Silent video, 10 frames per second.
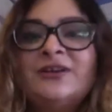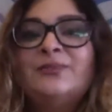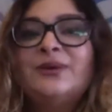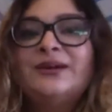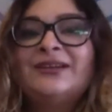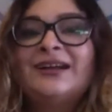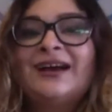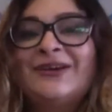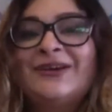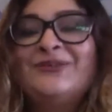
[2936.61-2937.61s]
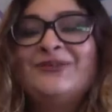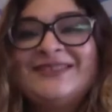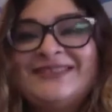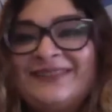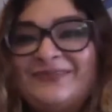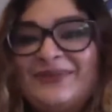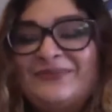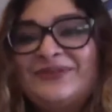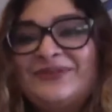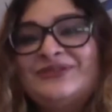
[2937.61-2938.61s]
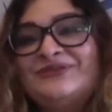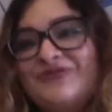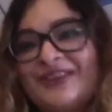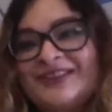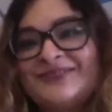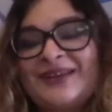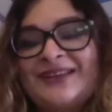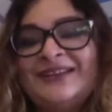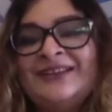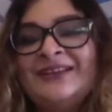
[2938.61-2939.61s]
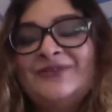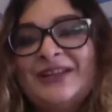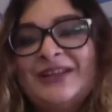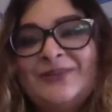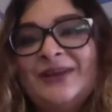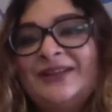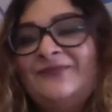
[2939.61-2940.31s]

But I always tell people to dress really well,